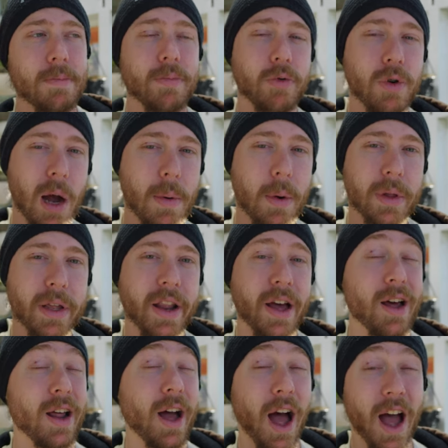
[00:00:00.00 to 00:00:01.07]
Probably
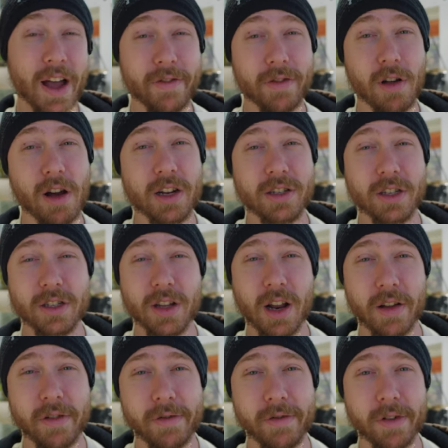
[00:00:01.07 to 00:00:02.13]
not. I've lost a
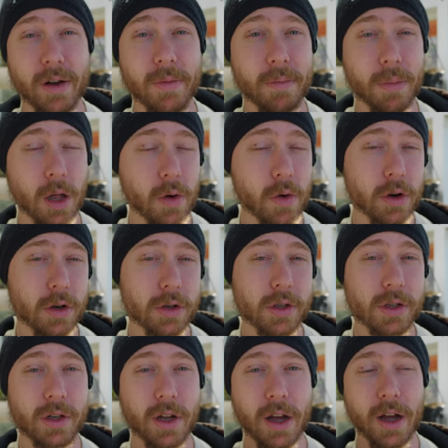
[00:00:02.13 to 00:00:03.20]
ton of
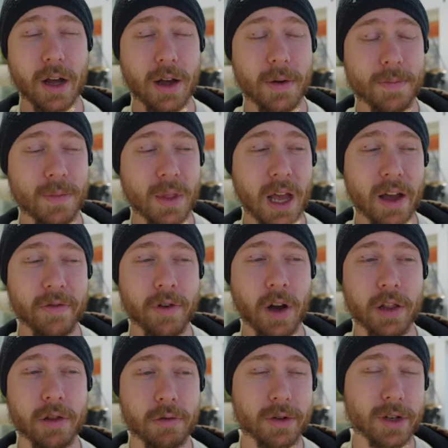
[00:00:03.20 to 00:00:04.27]
blowers. I've
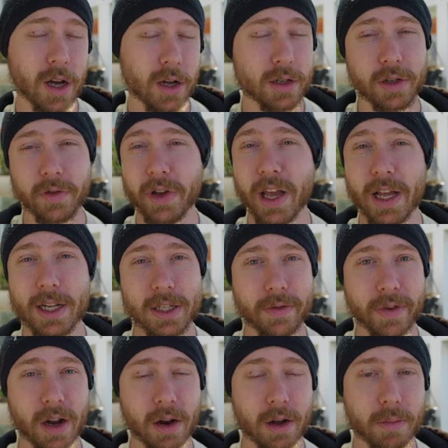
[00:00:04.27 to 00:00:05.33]
gone through tons of cans
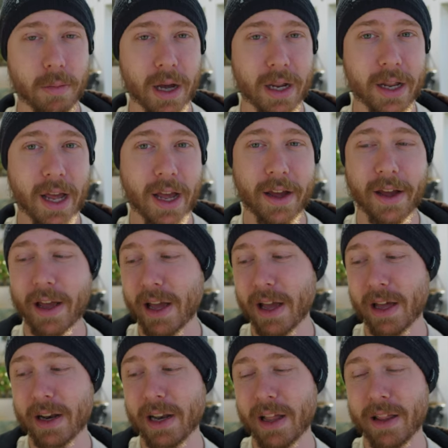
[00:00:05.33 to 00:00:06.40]
of air in my day,
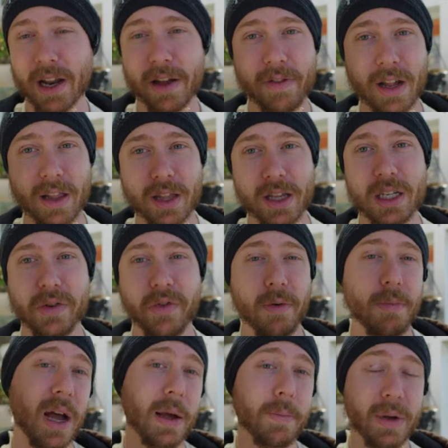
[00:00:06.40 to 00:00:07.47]
and now that I've got this for
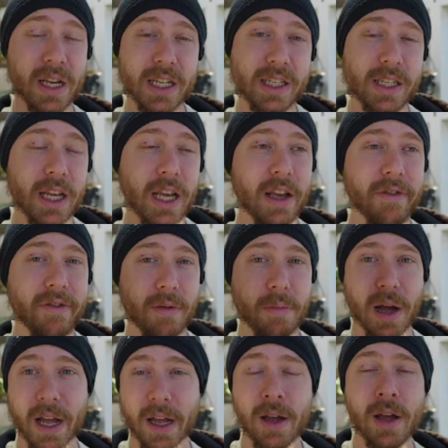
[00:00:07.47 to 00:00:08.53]
my PC, for
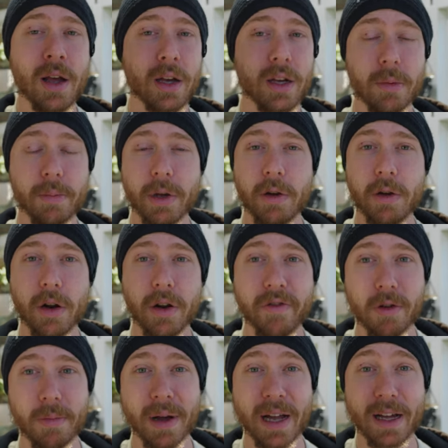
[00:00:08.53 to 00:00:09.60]
my computer,
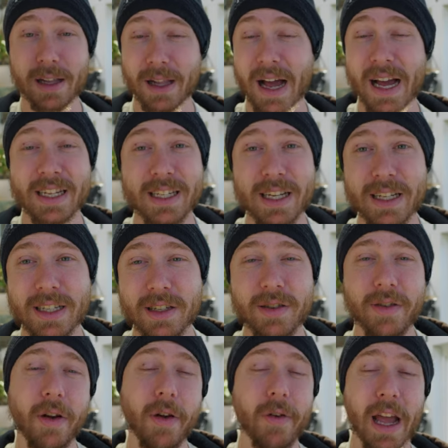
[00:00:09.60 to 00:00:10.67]
for my
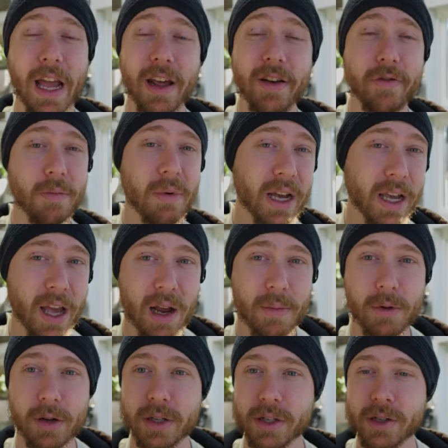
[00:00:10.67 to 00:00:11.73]
glasses, and for my
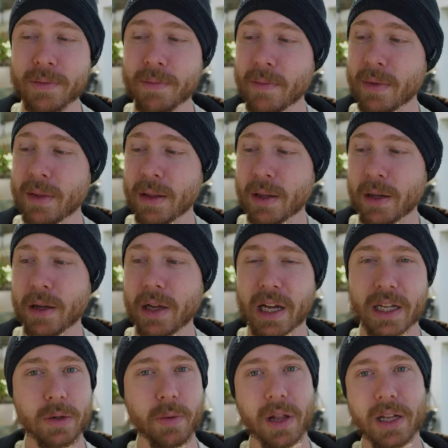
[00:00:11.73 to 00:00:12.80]
cameras,
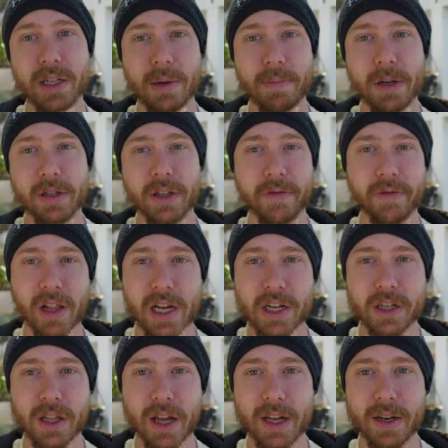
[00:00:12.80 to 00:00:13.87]
as well as a built-in
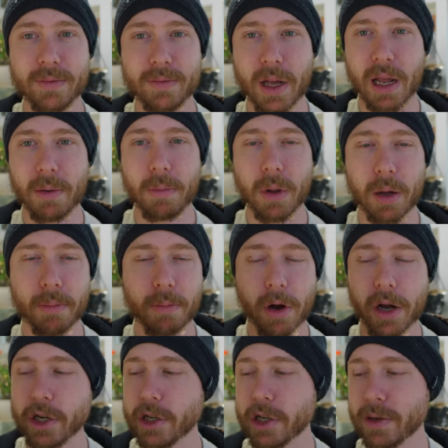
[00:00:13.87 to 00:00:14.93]
flashlight and
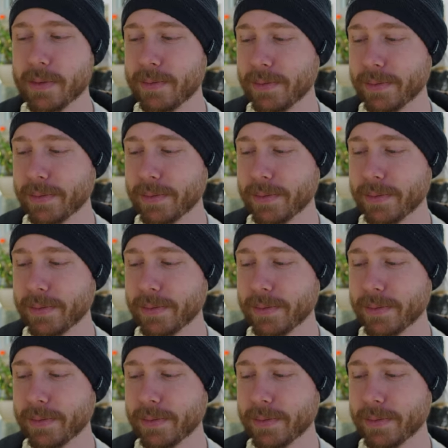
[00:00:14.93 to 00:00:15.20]
brush,